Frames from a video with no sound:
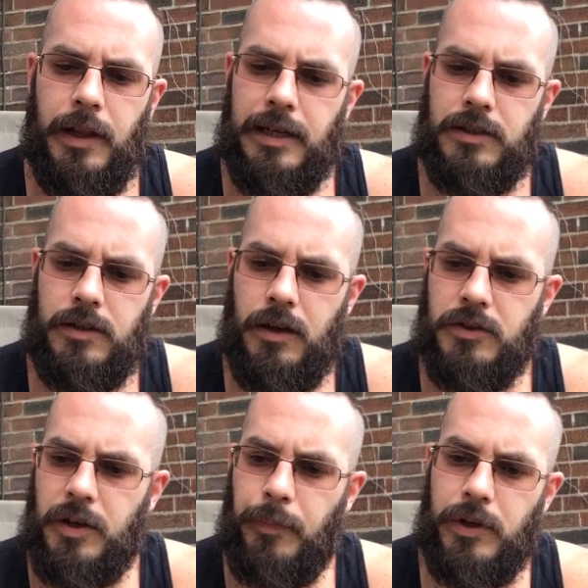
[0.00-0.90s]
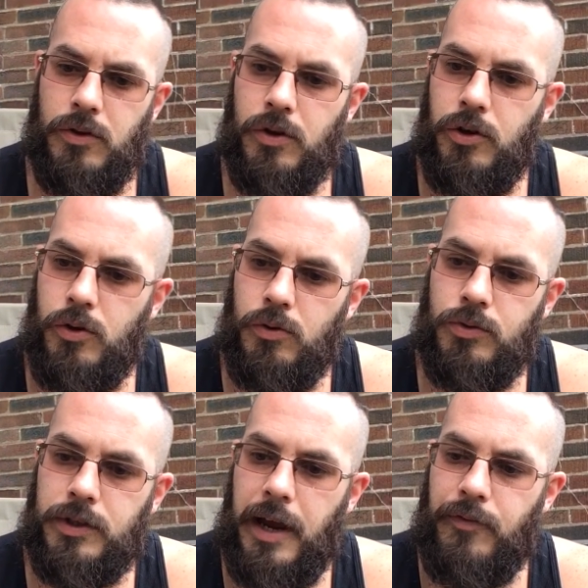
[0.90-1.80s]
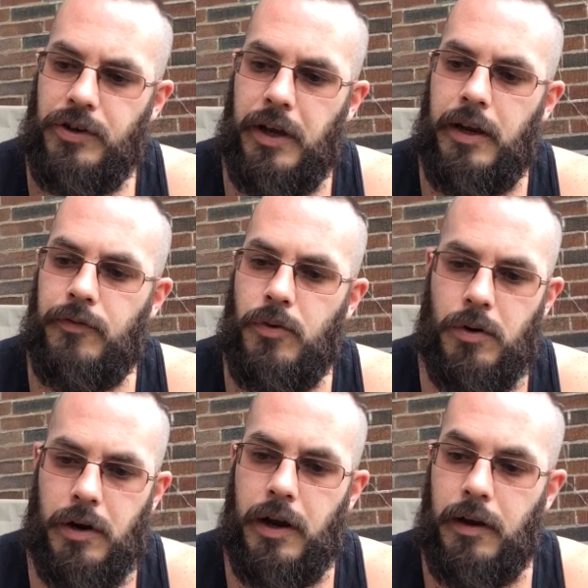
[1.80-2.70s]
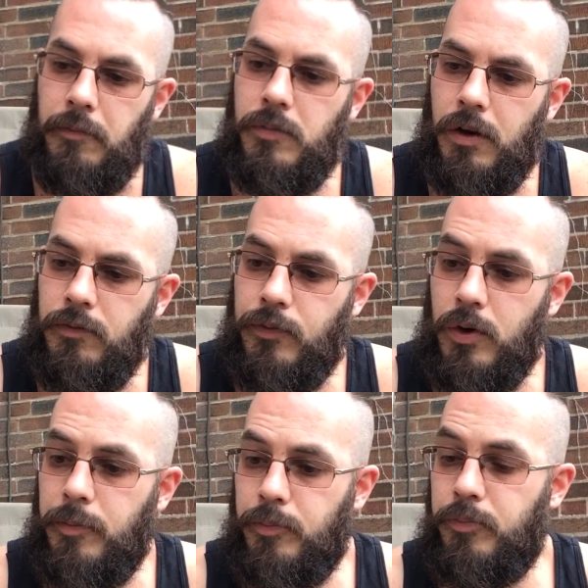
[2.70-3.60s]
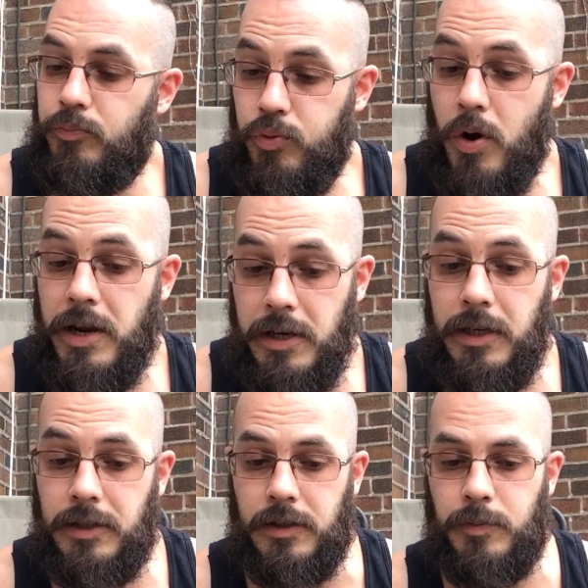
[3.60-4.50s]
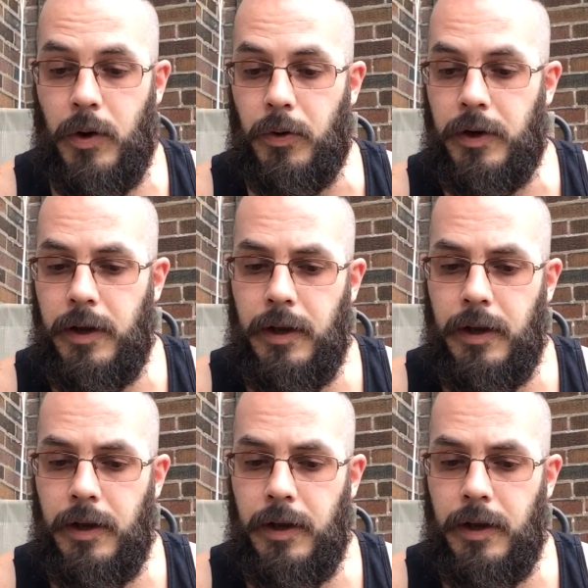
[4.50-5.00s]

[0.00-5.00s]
That's something you could use every day for a pretty decent smoke.